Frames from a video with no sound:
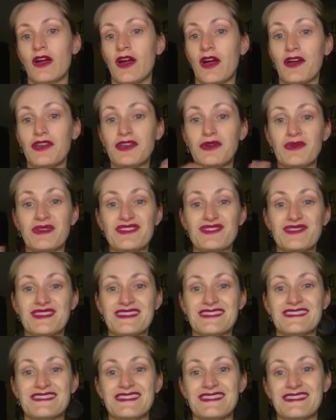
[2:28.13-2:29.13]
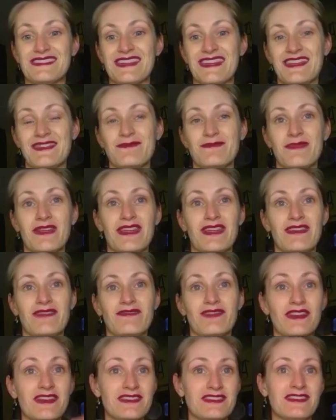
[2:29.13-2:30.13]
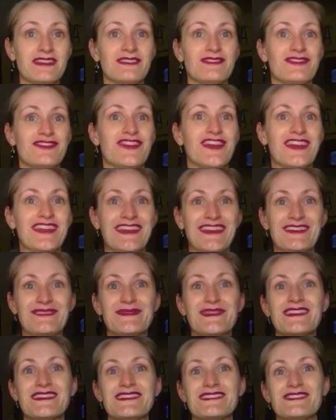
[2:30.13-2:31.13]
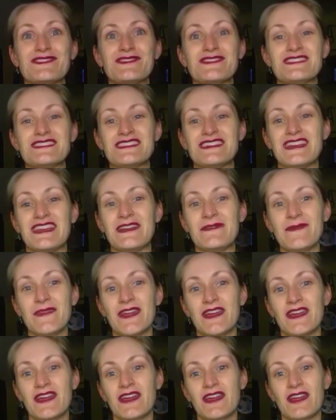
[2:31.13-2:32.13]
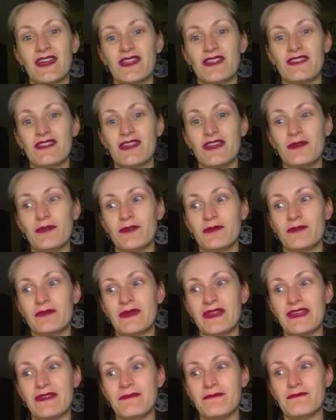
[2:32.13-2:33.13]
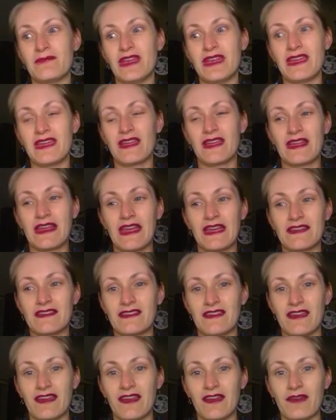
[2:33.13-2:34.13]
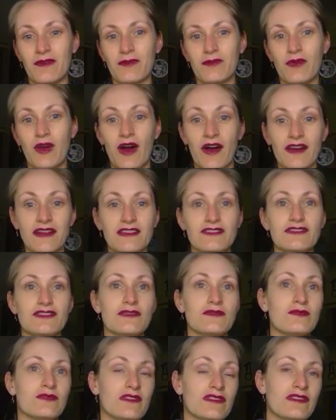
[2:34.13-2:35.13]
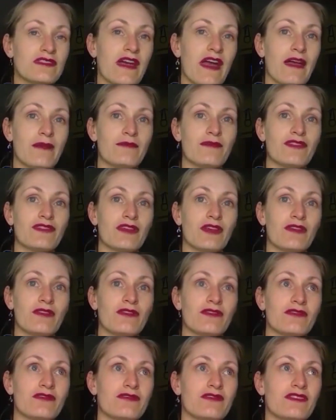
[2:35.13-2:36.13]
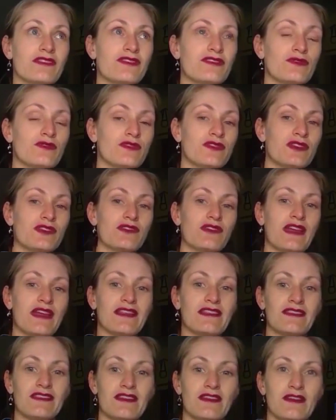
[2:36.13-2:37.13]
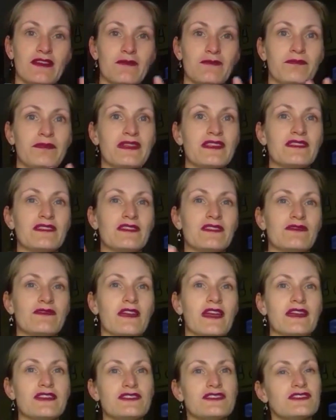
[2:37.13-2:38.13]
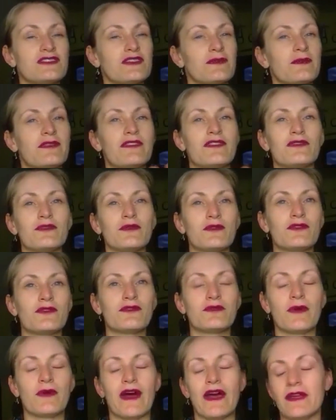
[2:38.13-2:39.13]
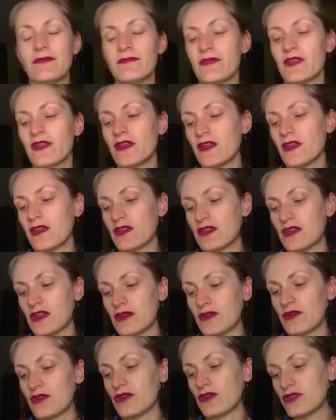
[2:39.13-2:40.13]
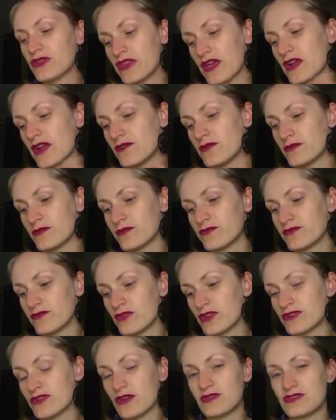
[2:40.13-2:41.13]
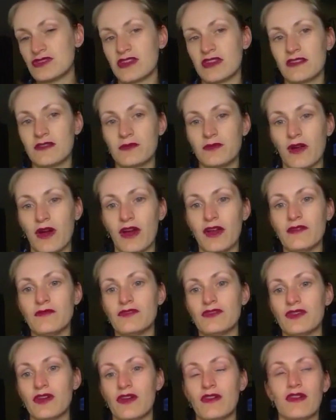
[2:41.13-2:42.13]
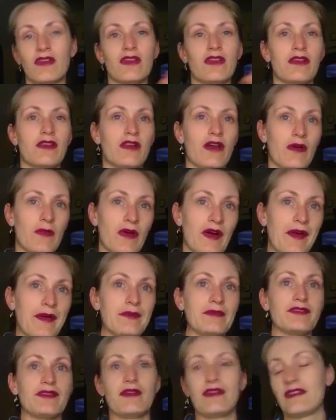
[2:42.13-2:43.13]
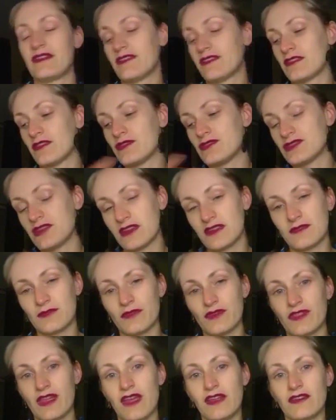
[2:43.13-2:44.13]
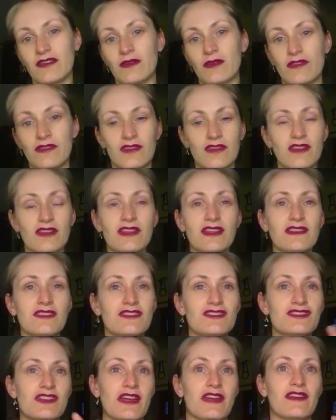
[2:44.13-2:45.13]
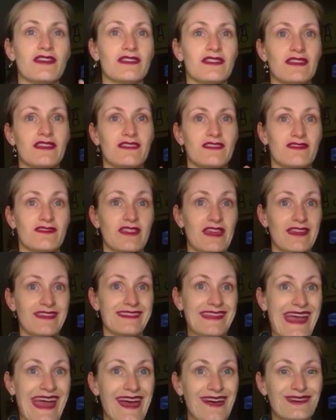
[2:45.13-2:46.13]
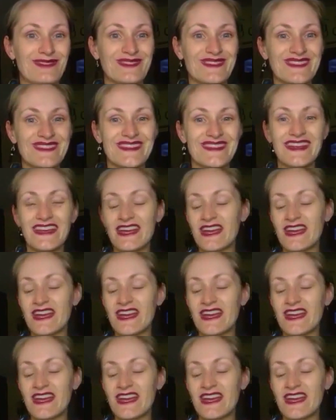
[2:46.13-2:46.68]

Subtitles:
Are you interested in me writing for you? Because obviously it would be me connecting what I do with them. So it sort of creates a business relationship in the sort of way. You know, they're associated with what I'm doing and not what I'm doing is associated with what they're doing. So you need to check these things out.